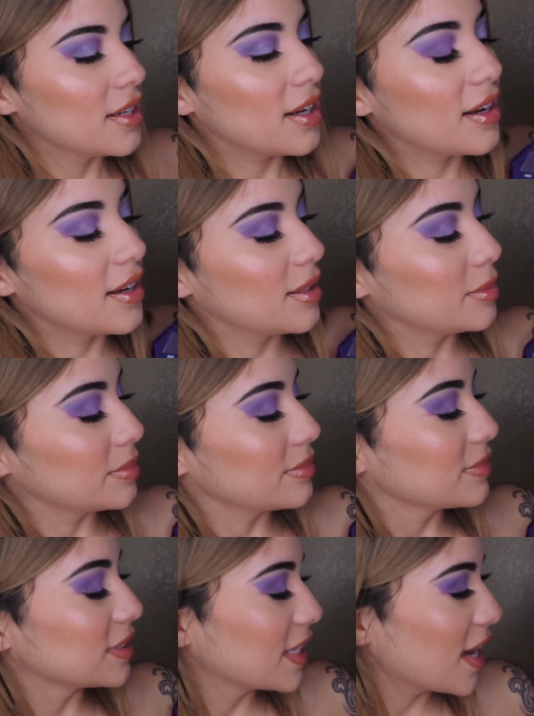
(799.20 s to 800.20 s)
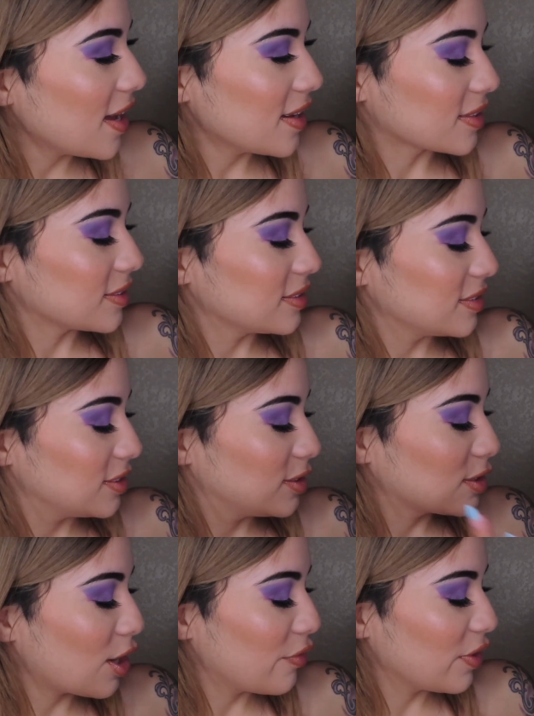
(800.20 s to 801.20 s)
Yeah,
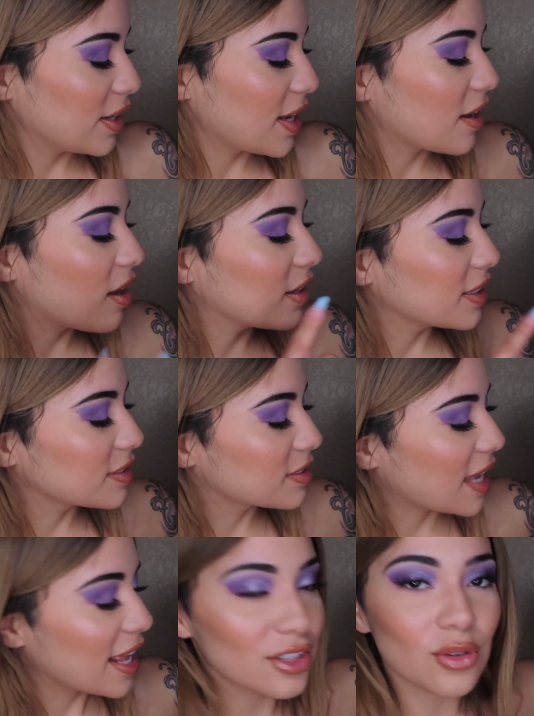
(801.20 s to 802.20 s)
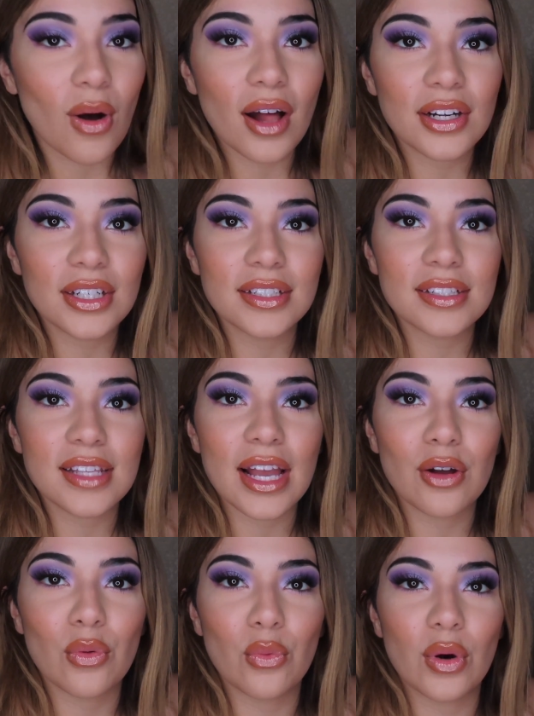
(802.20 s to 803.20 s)
so freaking iconic. Scandal Water is
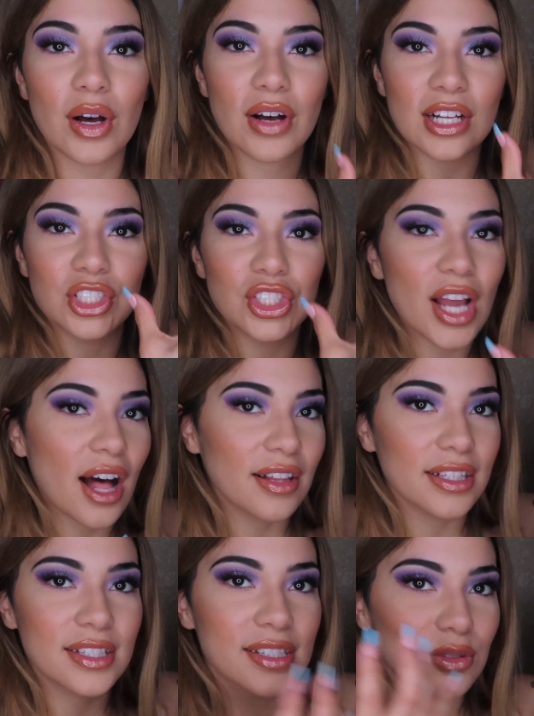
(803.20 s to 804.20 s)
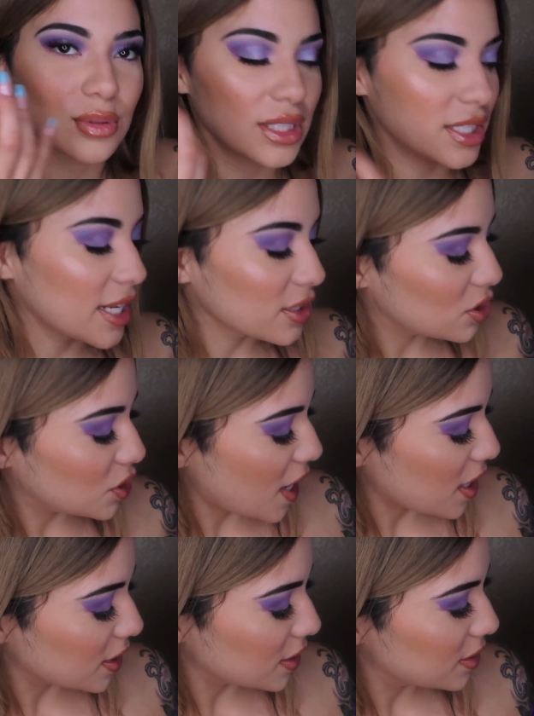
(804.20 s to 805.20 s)
like a chalice, a really nice
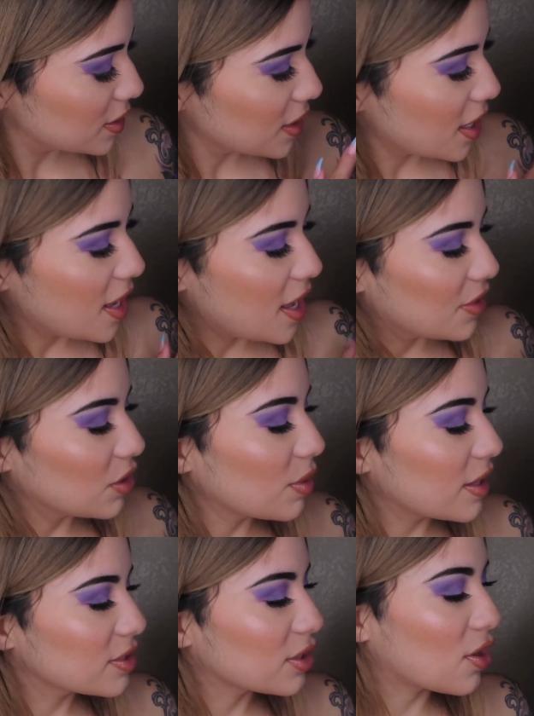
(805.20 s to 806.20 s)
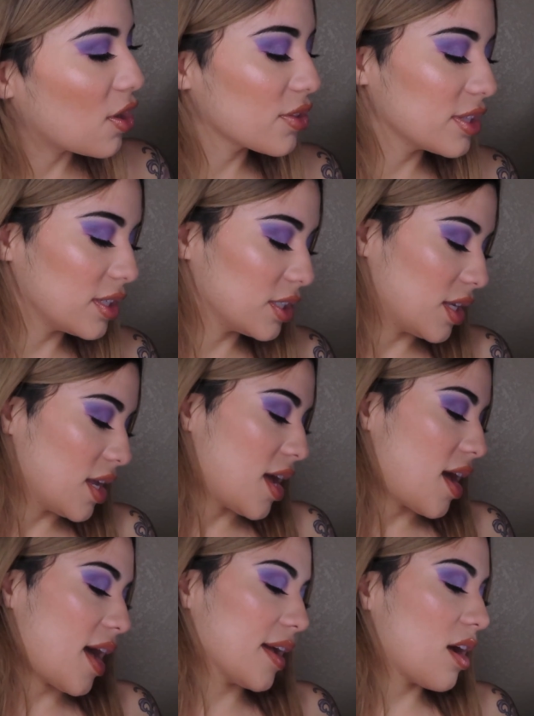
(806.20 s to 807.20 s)
chalice. The rest are all the
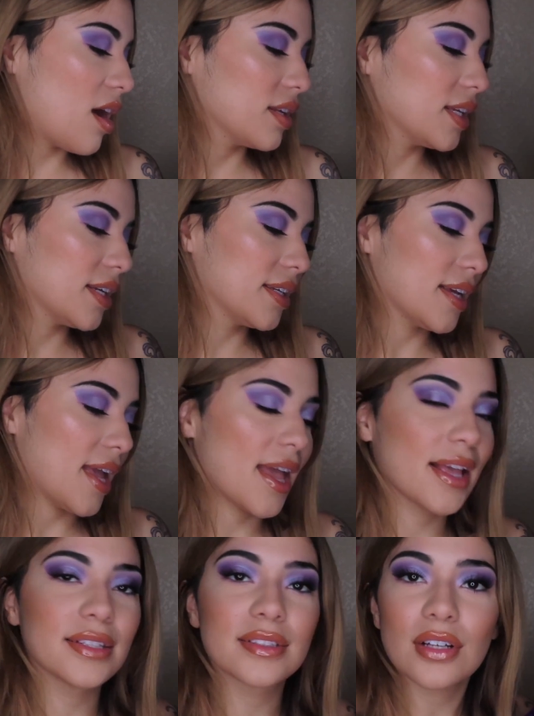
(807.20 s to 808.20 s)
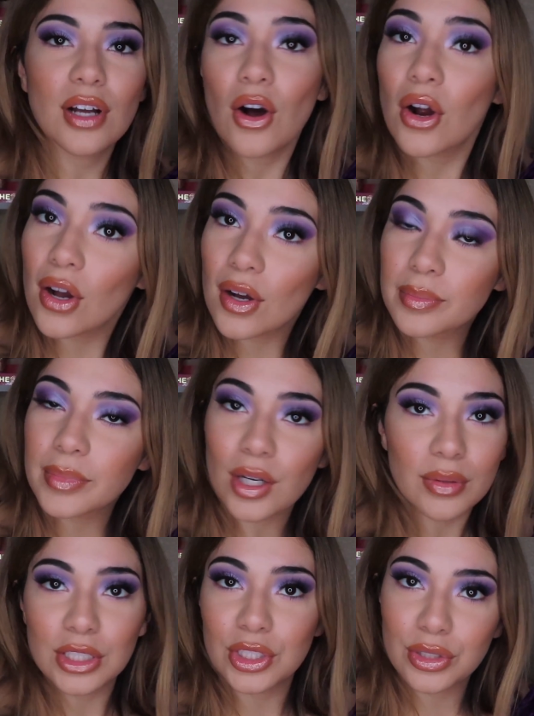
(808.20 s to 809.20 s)
iconic and
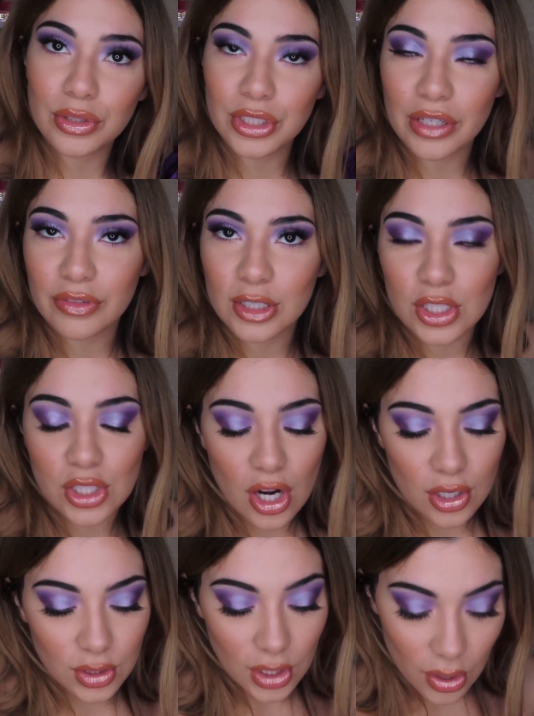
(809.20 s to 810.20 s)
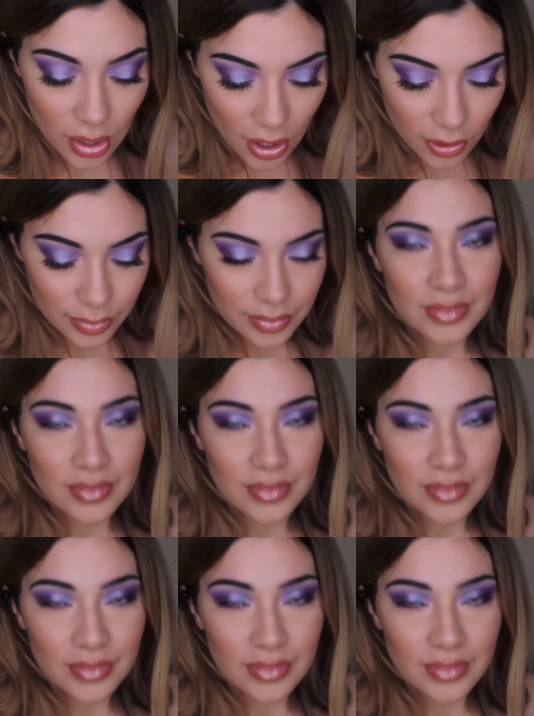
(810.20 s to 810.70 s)
original Jeffree Star logo.